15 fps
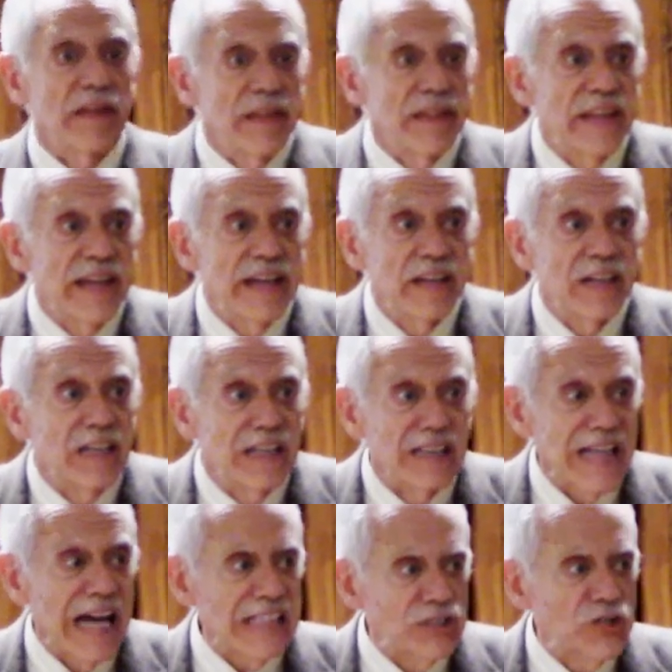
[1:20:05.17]
they
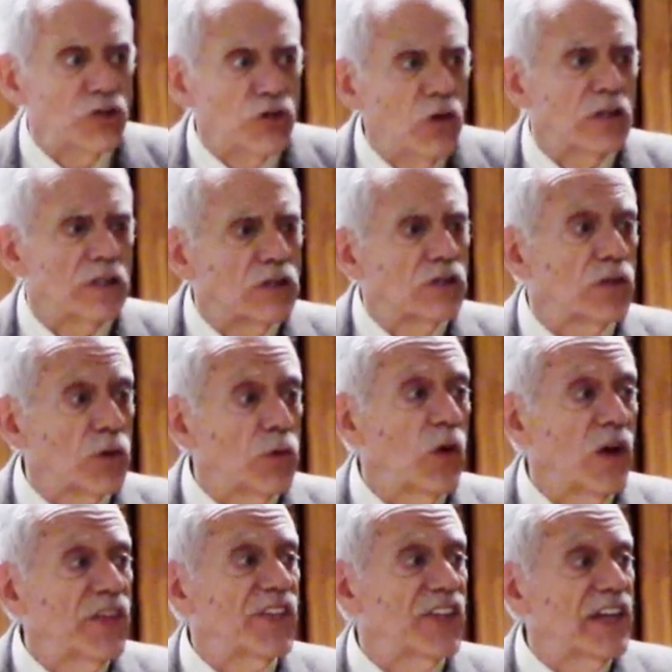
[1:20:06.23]
latched on to the
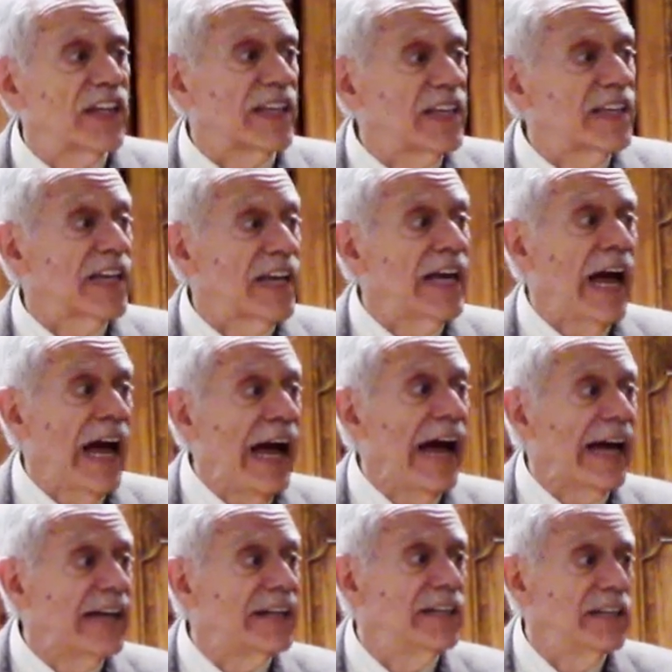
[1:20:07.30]
one thing that they
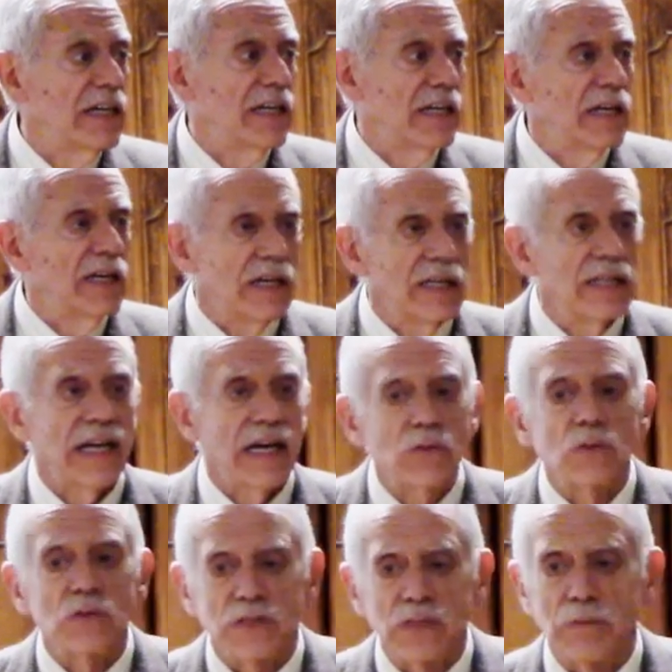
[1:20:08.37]
had, and that
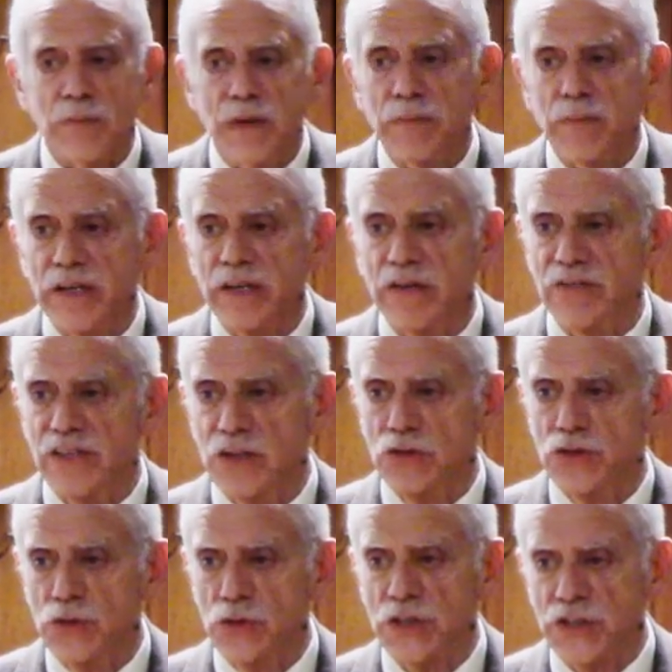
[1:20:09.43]
was the memory of their
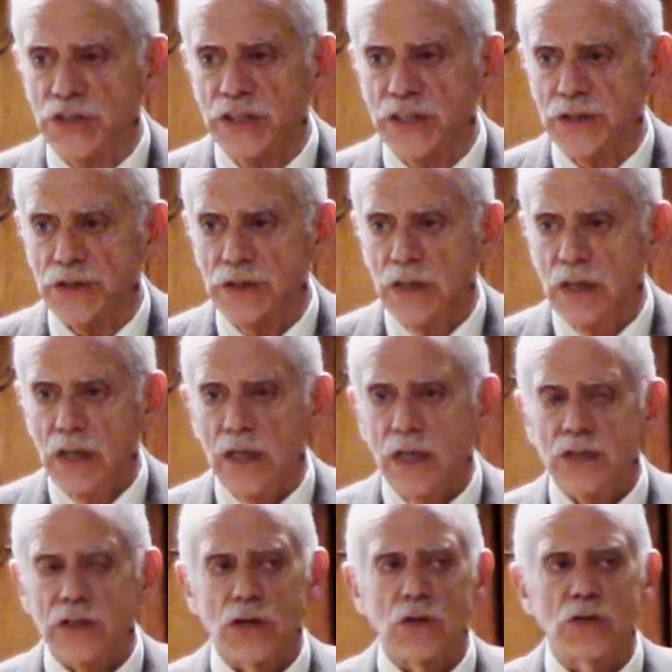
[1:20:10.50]
Jewishness.
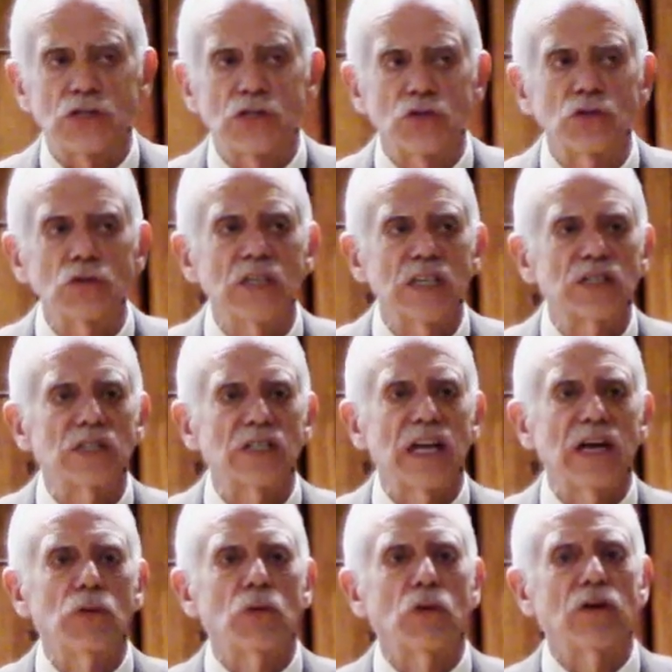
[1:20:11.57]
So as soon as
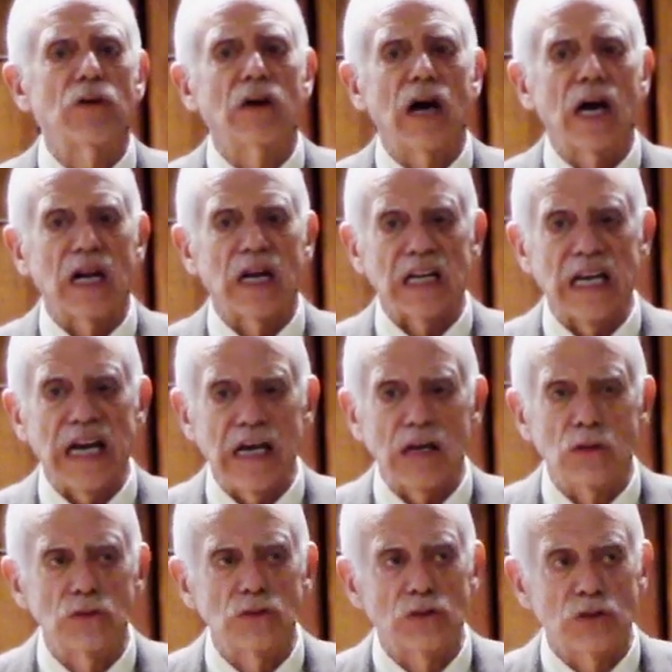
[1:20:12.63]
they were
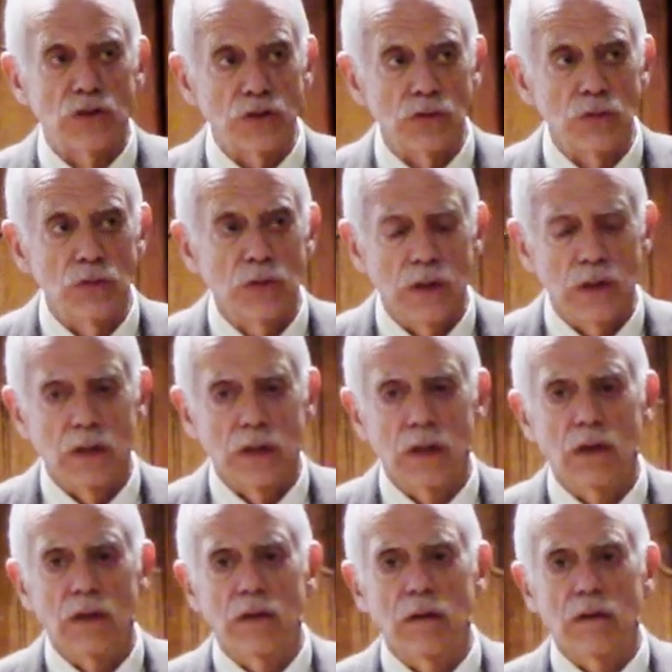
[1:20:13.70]
allowed to
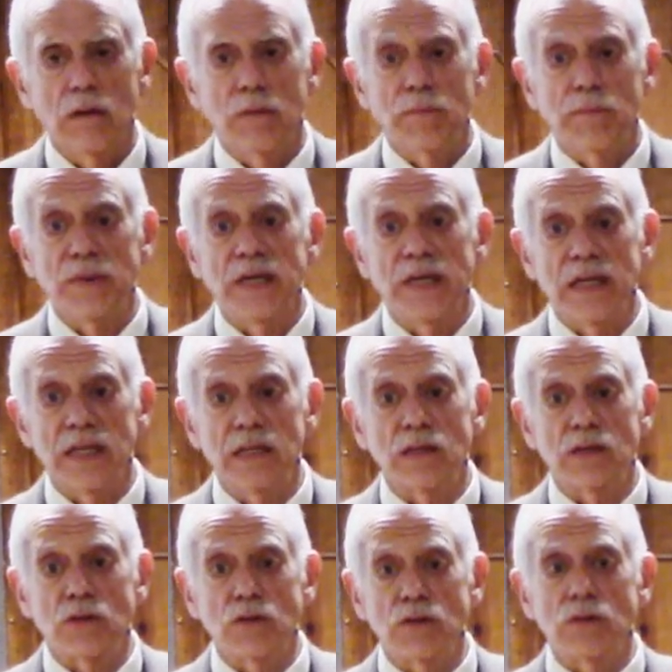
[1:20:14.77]

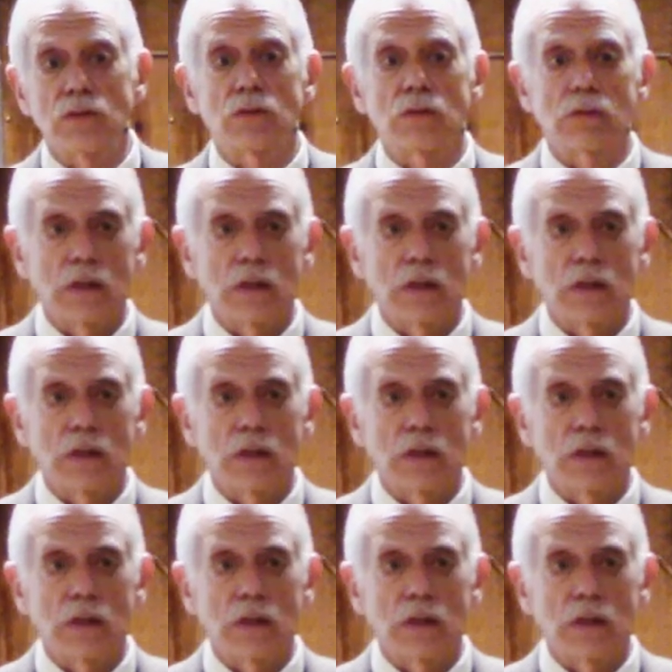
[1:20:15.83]
begin to